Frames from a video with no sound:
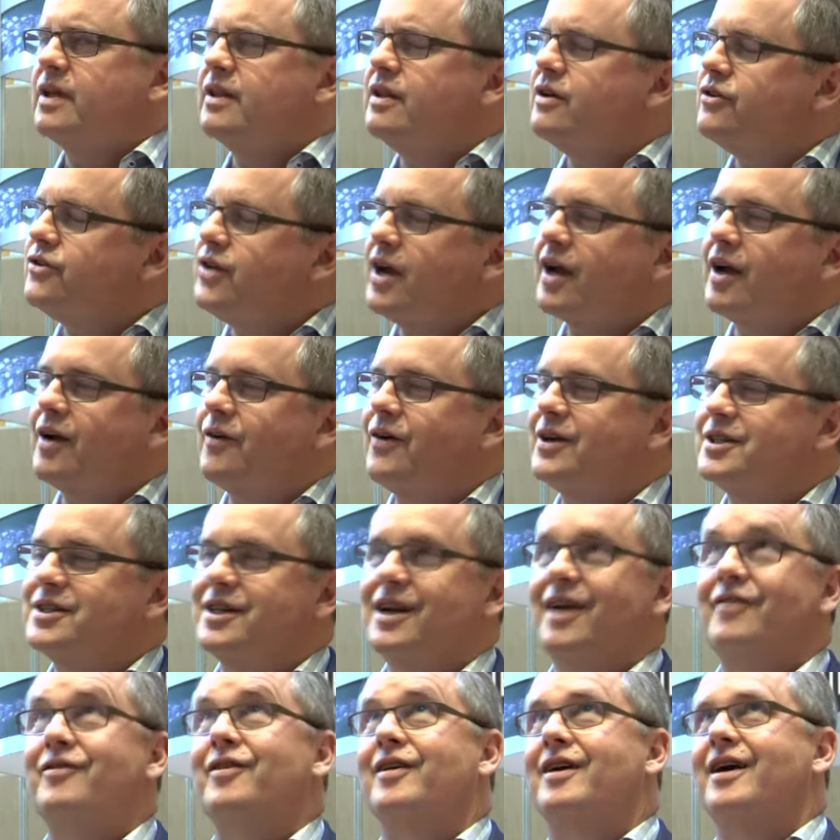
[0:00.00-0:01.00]
your second
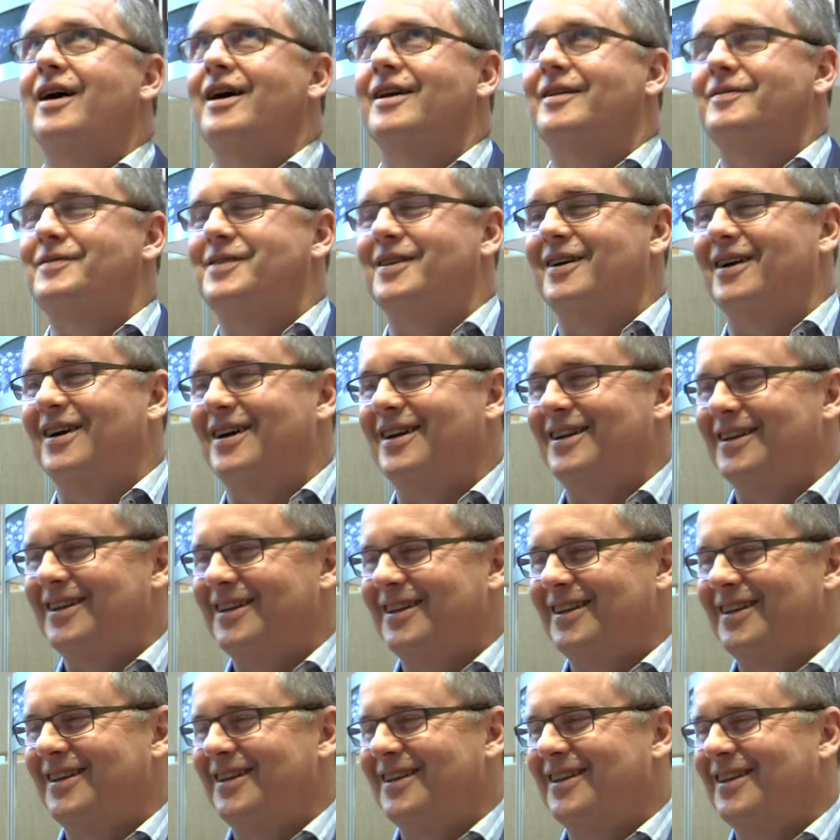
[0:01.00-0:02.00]
question, I forgot. I'm sorry.
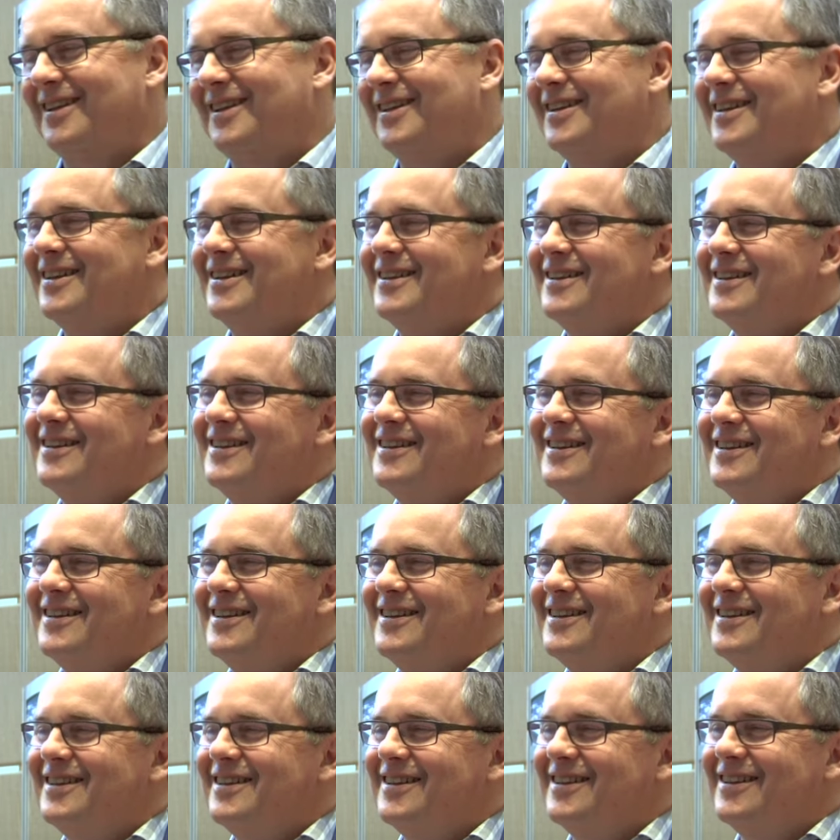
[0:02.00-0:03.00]
Well, the other thing is
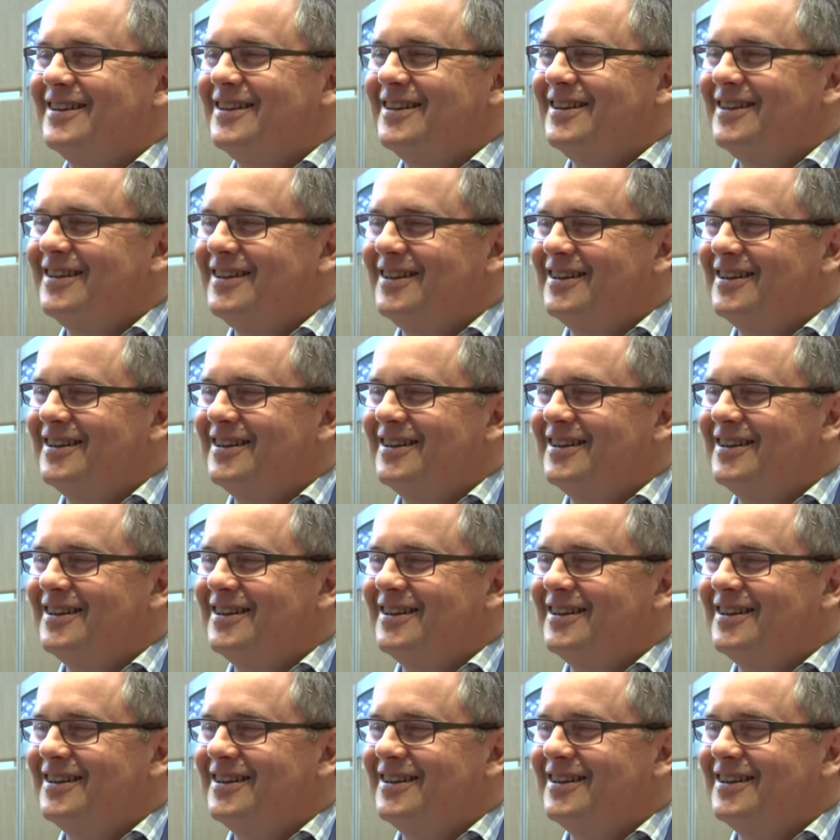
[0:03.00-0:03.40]
it's the speed